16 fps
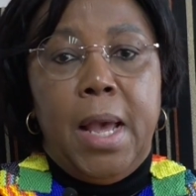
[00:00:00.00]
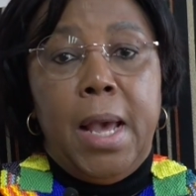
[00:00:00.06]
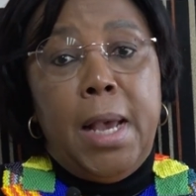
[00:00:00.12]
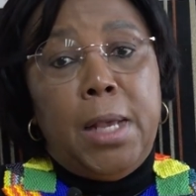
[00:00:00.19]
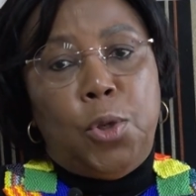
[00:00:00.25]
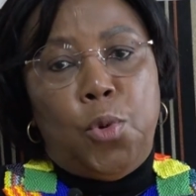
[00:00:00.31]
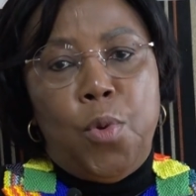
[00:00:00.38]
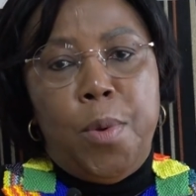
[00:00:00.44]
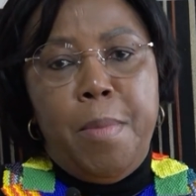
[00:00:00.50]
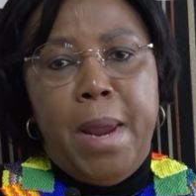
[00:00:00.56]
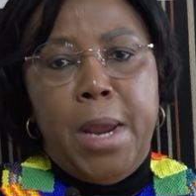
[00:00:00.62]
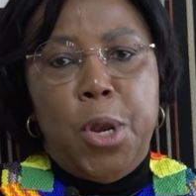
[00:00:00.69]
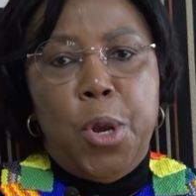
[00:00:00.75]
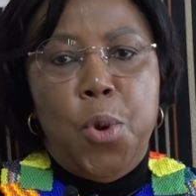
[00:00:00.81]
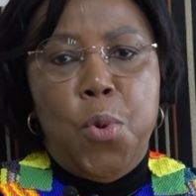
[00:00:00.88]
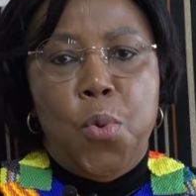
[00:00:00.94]
As we
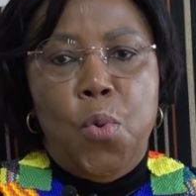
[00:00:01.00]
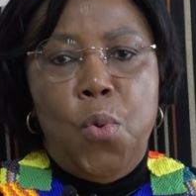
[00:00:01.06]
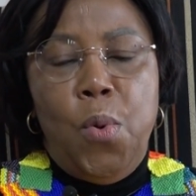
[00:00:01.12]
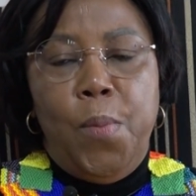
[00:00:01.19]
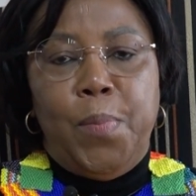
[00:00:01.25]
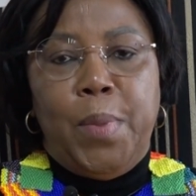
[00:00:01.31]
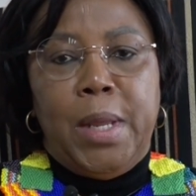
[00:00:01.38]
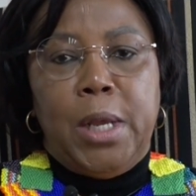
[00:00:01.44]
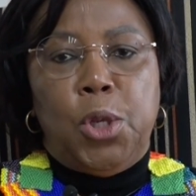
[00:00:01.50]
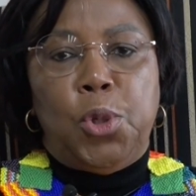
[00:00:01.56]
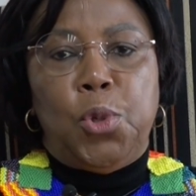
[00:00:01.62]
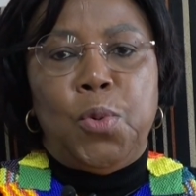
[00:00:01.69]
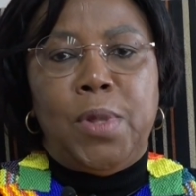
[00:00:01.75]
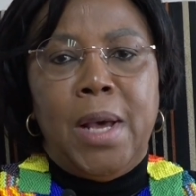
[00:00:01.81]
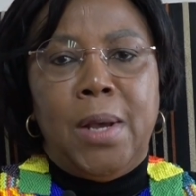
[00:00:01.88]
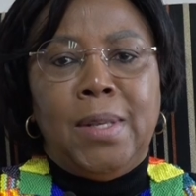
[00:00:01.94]
may know, in
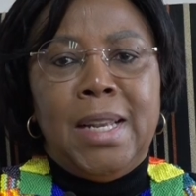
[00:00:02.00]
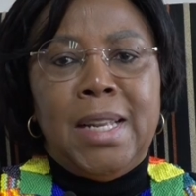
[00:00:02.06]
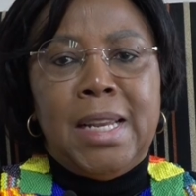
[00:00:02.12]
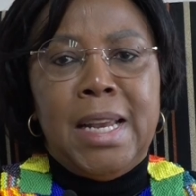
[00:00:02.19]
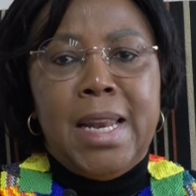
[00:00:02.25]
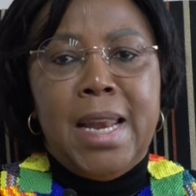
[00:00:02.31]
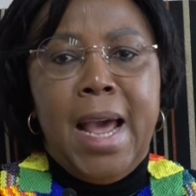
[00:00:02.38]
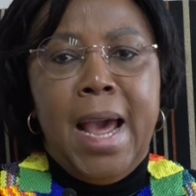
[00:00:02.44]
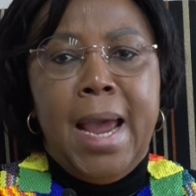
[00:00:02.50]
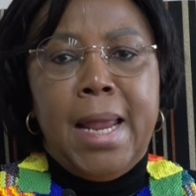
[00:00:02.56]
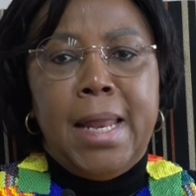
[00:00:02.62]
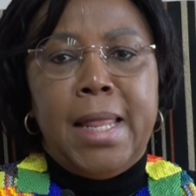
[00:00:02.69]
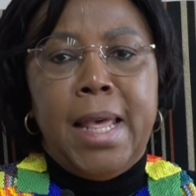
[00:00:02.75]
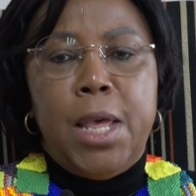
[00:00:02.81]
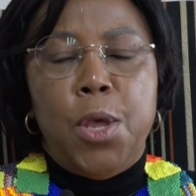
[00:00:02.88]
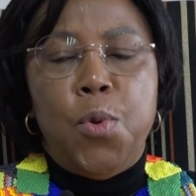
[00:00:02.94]

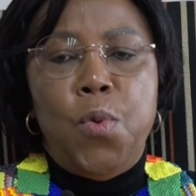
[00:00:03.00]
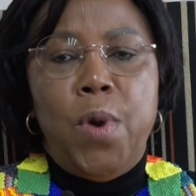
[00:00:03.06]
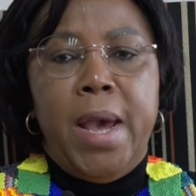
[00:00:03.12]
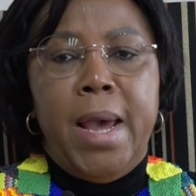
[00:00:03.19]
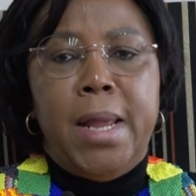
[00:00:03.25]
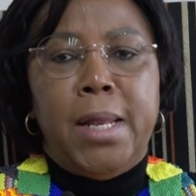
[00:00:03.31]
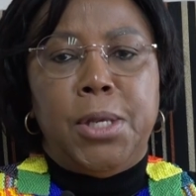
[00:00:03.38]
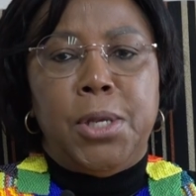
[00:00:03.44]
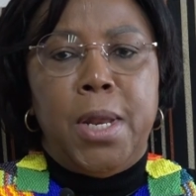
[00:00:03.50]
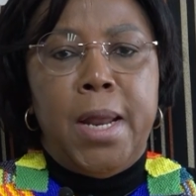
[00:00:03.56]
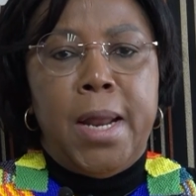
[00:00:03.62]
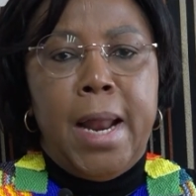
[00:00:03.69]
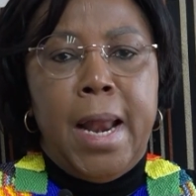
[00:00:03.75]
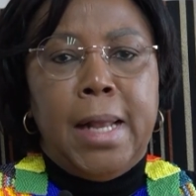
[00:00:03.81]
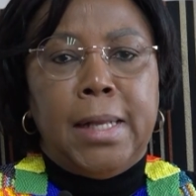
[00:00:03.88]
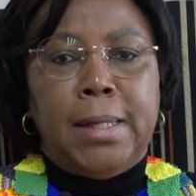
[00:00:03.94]
2009, the UN
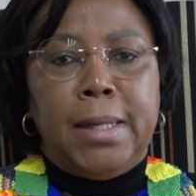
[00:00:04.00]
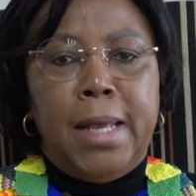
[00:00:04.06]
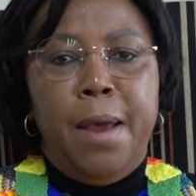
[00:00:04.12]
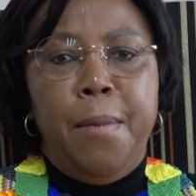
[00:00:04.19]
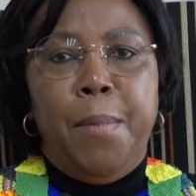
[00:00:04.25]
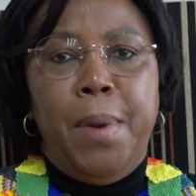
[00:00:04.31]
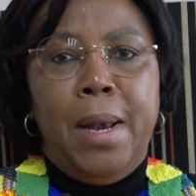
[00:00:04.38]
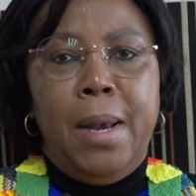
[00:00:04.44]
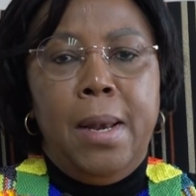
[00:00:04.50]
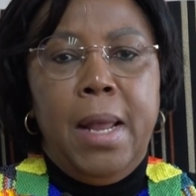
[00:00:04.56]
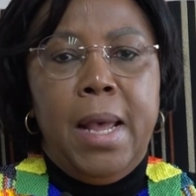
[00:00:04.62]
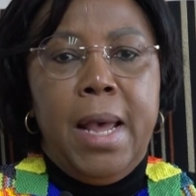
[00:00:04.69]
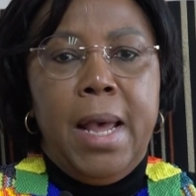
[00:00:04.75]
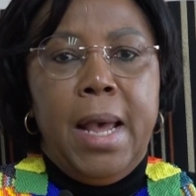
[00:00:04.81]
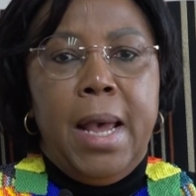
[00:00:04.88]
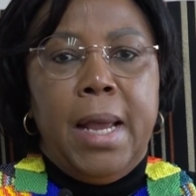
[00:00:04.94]
General Assembly
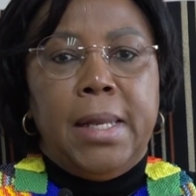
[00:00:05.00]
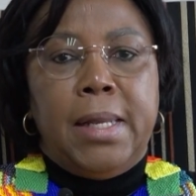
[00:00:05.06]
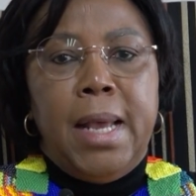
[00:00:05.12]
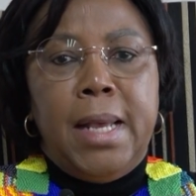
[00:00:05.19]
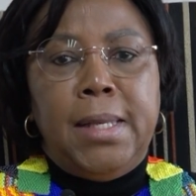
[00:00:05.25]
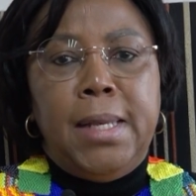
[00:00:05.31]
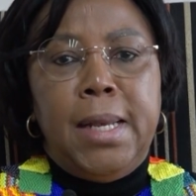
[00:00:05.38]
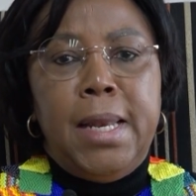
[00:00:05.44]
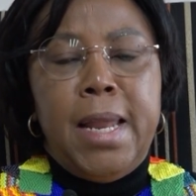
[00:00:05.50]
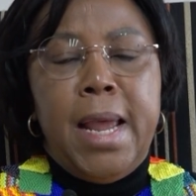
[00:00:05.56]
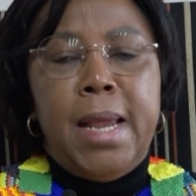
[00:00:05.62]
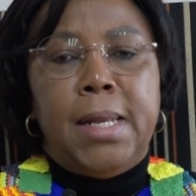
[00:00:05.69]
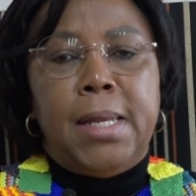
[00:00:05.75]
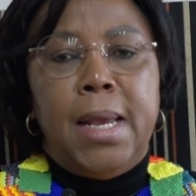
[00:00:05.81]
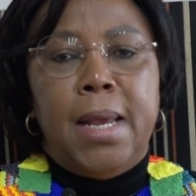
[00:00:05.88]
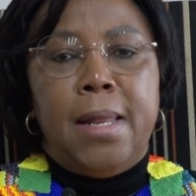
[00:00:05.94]

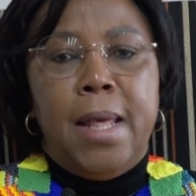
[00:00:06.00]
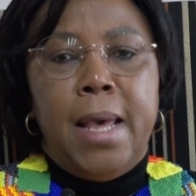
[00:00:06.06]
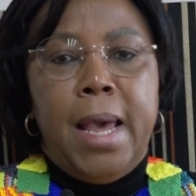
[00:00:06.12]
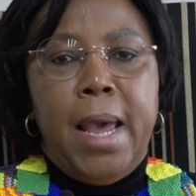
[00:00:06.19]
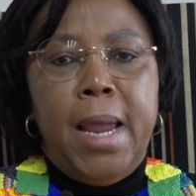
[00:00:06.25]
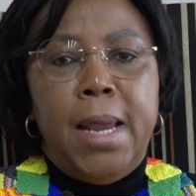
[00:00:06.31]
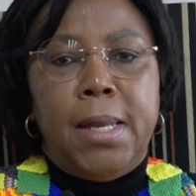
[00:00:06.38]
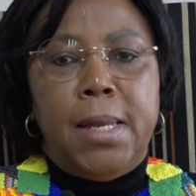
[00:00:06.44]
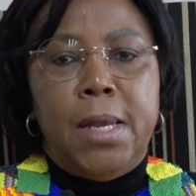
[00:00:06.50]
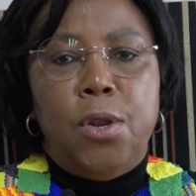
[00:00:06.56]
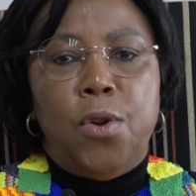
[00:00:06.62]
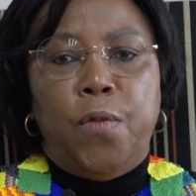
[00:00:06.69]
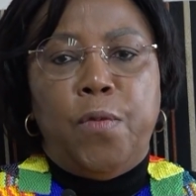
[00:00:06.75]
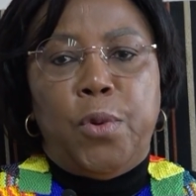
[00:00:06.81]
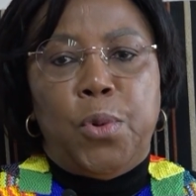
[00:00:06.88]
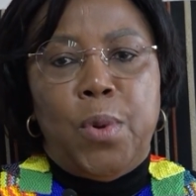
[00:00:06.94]
designated the 18th
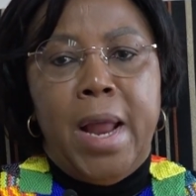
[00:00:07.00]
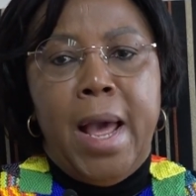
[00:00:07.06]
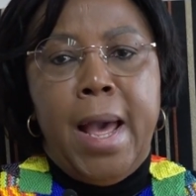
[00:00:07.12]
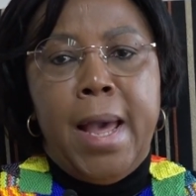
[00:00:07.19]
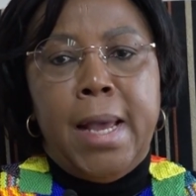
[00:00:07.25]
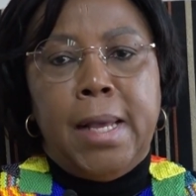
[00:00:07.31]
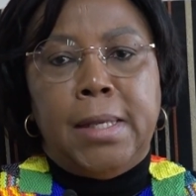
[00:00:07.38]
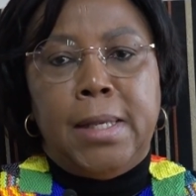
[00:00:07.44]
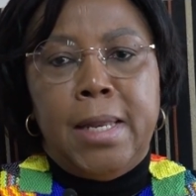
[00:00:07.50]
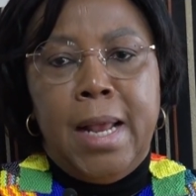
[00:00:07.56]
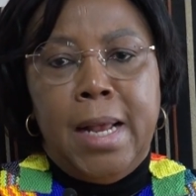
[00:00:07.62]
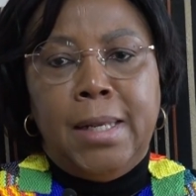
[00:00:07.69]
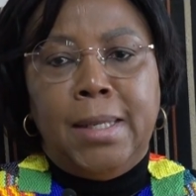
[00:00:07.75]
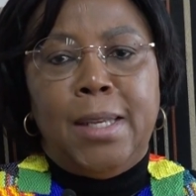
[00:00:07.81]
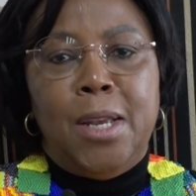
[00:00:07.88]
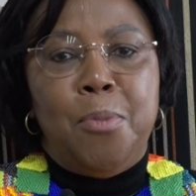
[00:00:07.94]
of July as
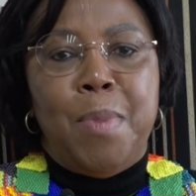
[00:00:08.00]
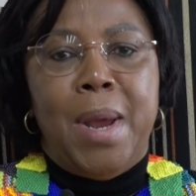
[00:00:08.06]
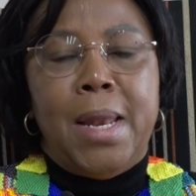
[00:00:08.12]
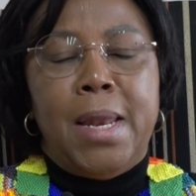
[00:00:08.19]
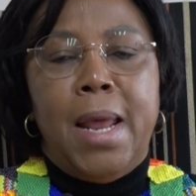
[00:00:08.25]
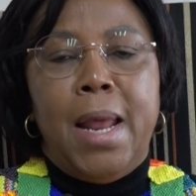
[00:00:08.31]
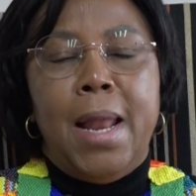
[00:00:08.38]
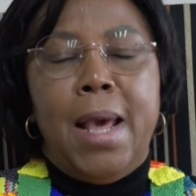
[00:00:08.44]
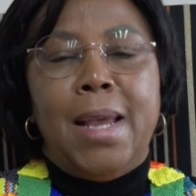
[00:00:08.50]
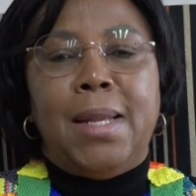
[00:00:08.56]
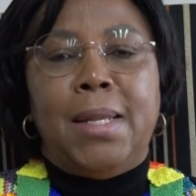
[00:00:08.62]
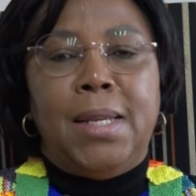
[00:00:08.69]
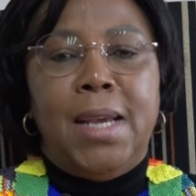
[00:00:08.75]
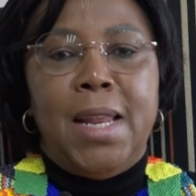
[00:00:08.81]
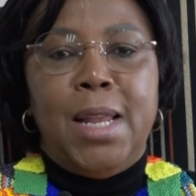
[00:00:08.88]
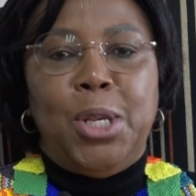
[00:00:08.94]
Nelson Mandela
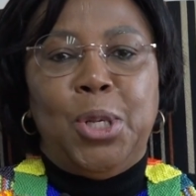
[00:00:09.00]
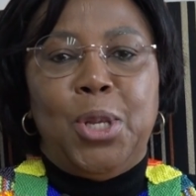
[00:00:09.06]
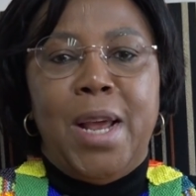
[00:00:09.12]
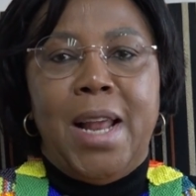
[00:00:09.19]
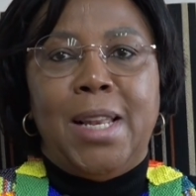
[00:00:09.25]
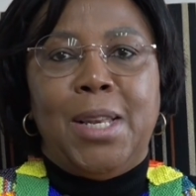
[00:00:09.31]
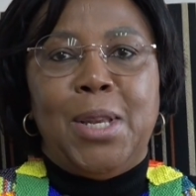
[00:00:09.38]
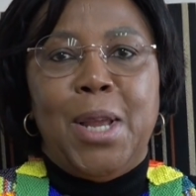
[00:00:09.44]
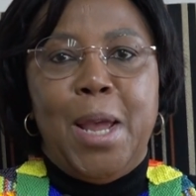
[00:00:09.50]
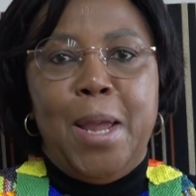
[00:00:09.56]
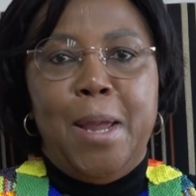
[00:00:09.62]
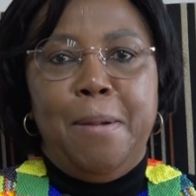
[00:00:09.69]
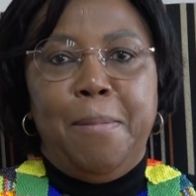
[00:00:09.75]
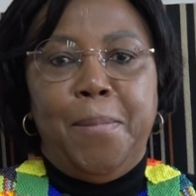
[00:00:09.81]
International Day,